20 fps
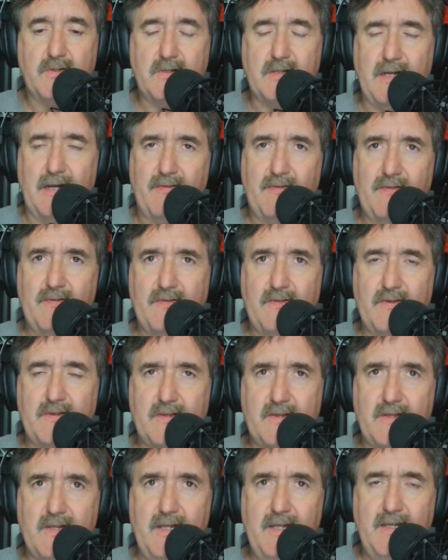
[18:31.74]
I
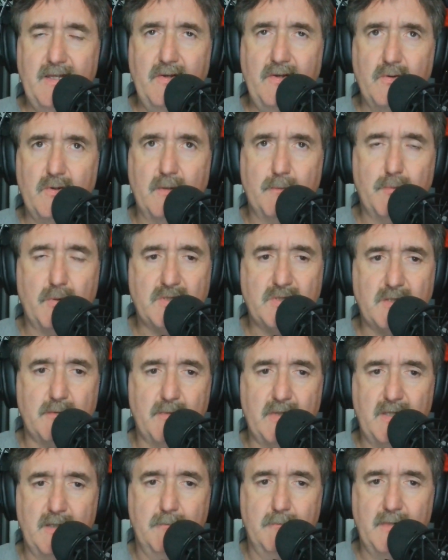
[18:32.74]
think you could put
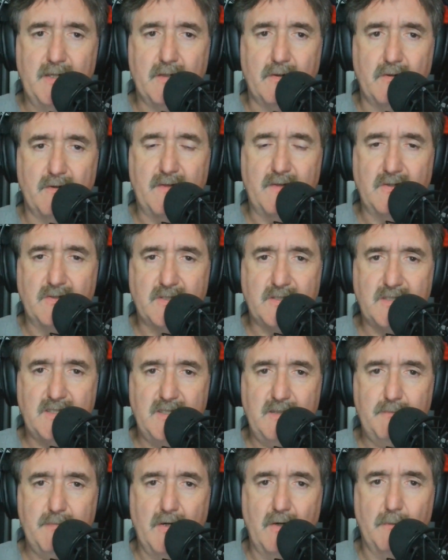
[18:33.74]
someone in the middle if there's a
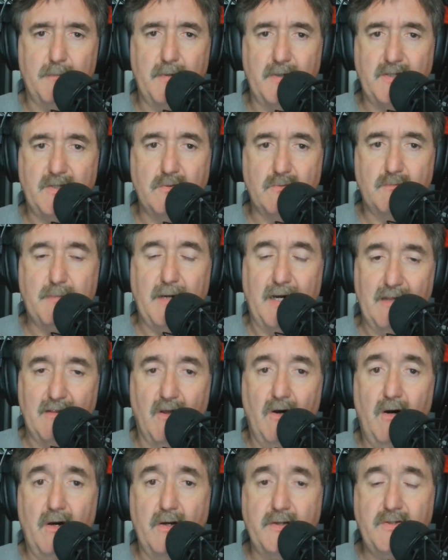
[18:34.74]
seatbelt, but by
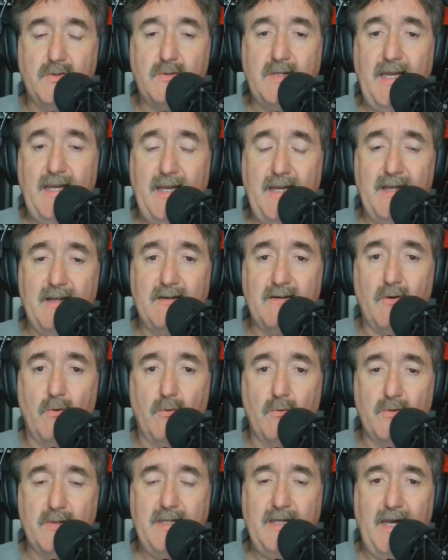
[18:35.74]
law, you can
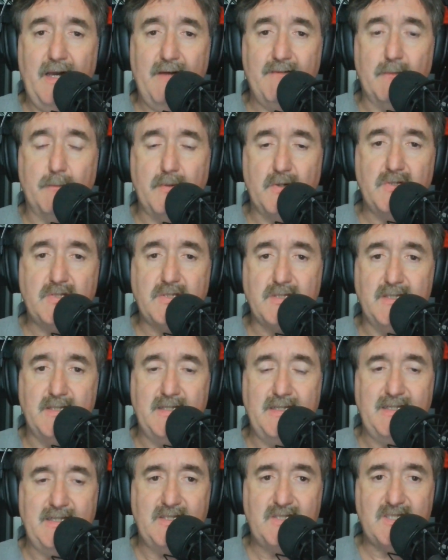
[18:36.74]
only have a person
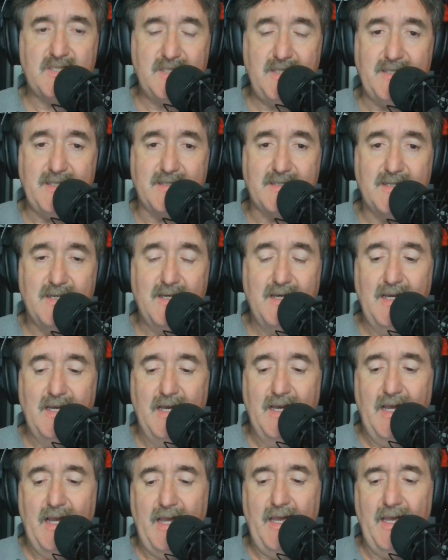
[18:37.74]
in each seat.
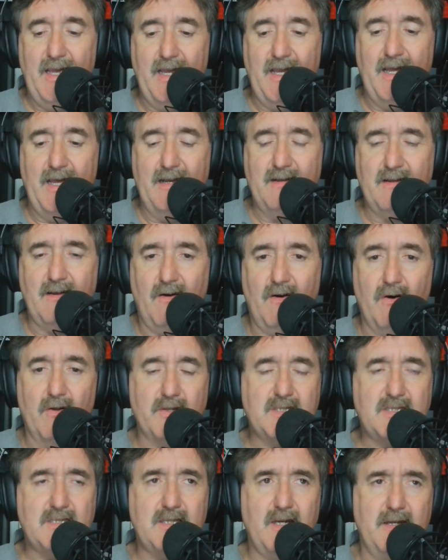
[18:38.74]
And all of
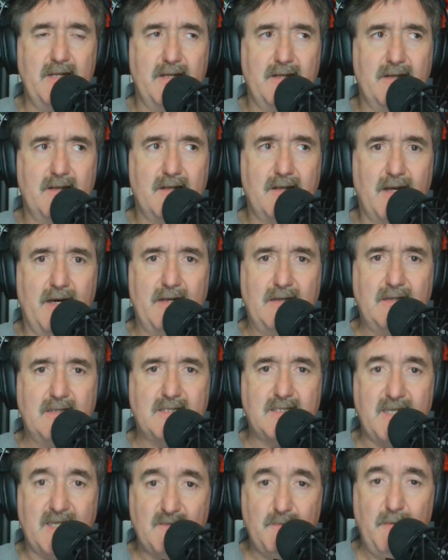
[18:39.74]
a sudden, like
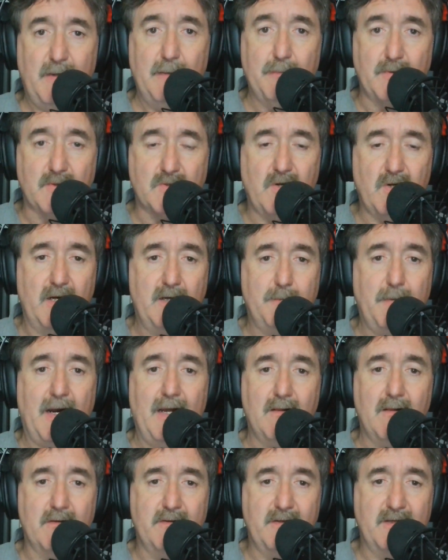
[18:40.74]
6 people tried to
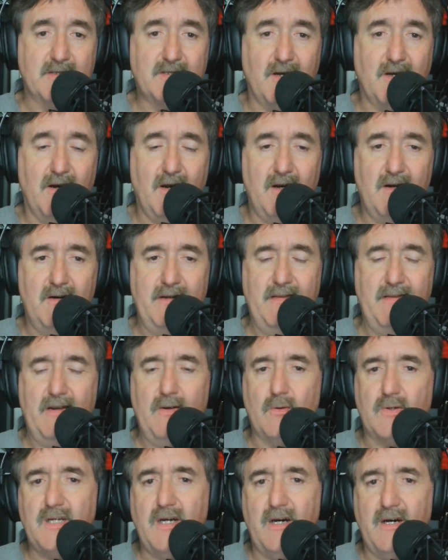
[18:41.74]
pile in this car and they
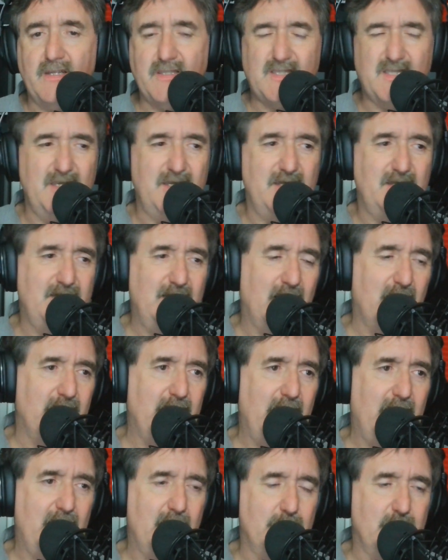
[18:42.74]
were cussing and
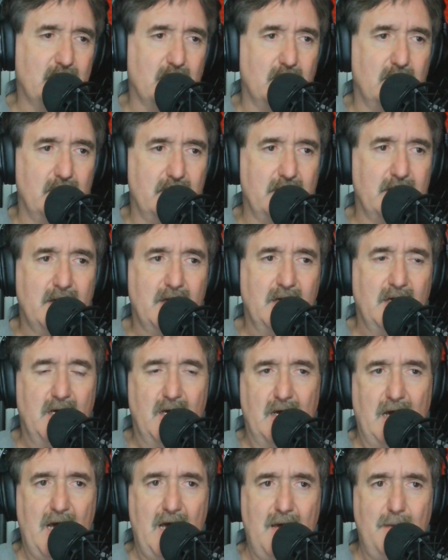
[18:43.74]
yelling at him and going,
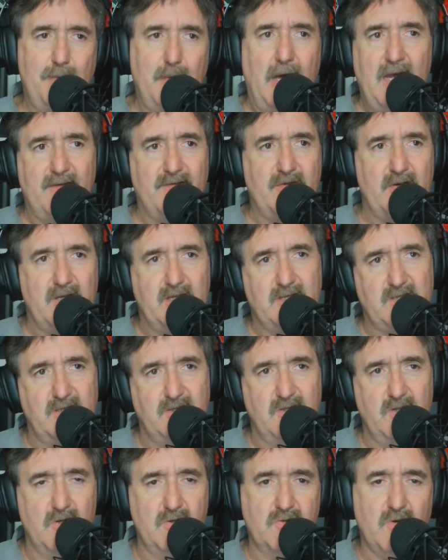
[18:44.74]
I'm paying for this
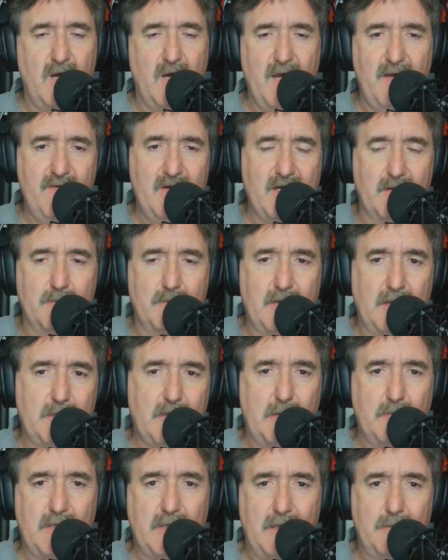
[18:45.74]
and you're driving and blah,
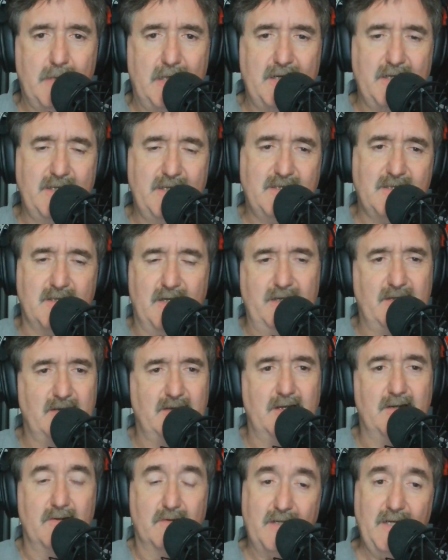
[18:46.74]
blah, blah, blah. And he's like,
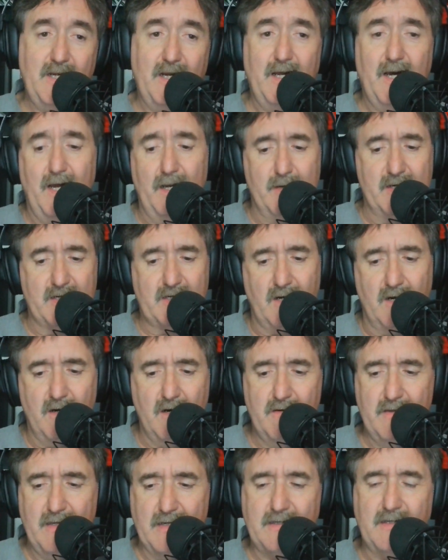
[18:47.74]
get out of my
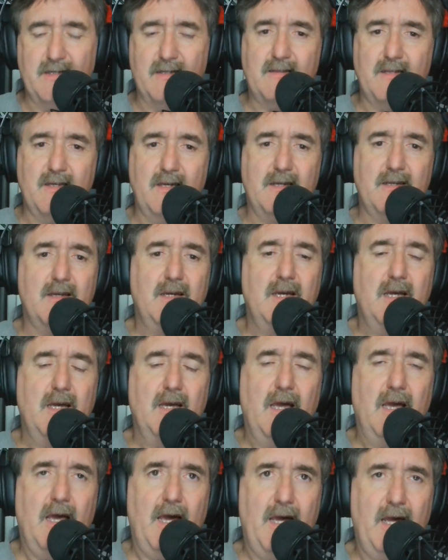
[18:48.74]
car, that kind of thing.
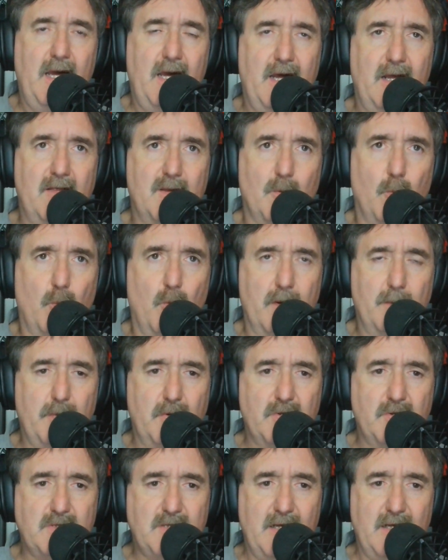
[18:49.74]
And the one
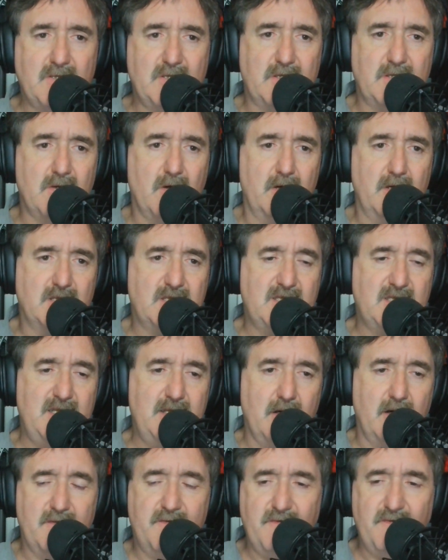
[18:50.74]
person actually caught his
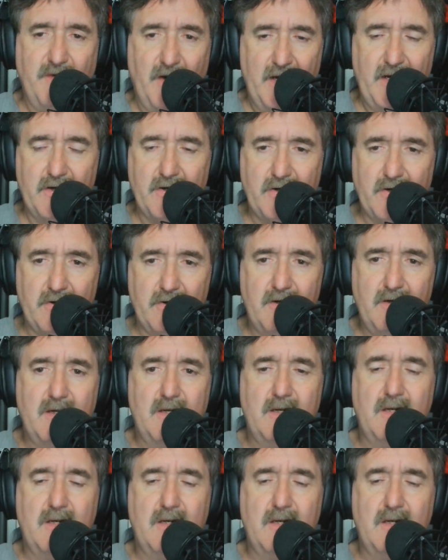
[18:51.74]
seat on fire.